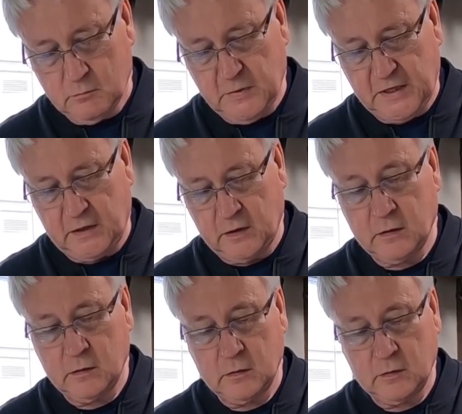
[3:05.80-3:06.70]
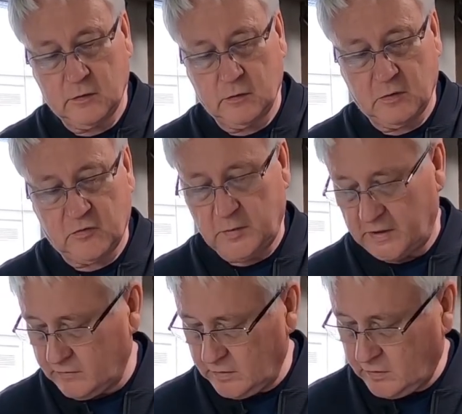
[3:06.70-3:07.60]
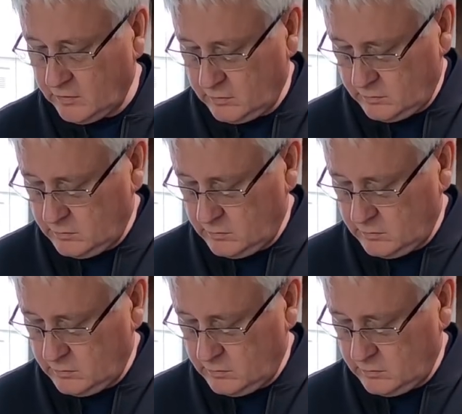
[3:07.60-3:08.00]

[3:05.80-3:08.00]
mini USB, I think.